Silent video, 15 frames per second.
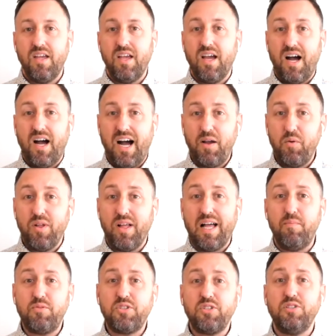I will
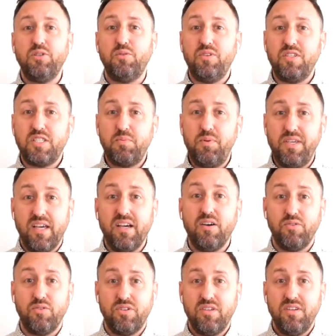absolutely speak out.
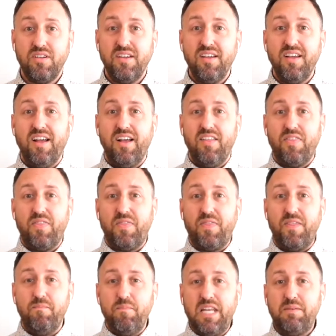
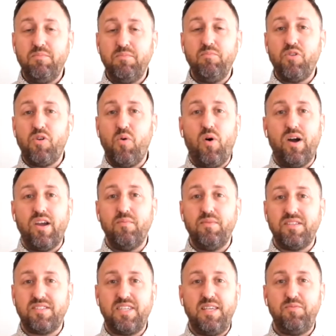The minimum
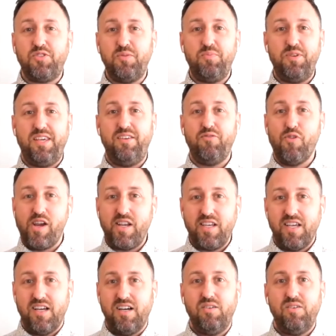requirement seems to be right
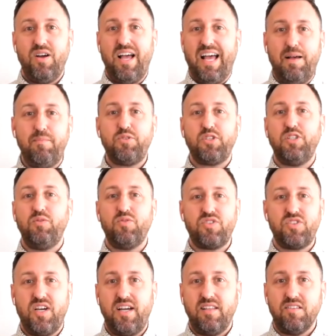now absolute
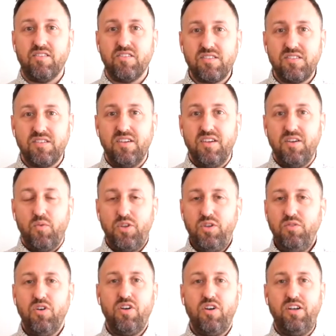silence when you
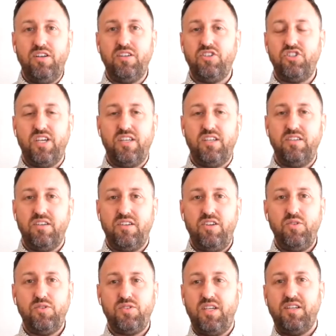look on an agenda and
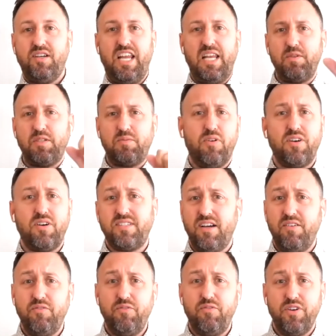you see an item is marked
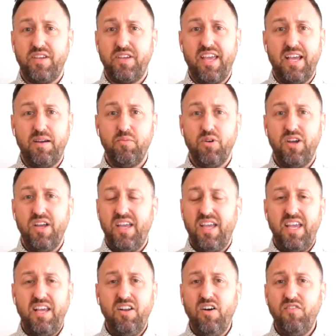down for in camera,
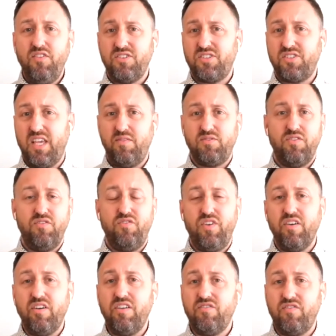it often just gives a
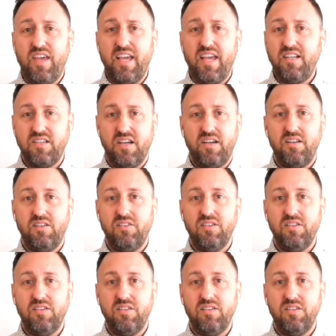very vague title.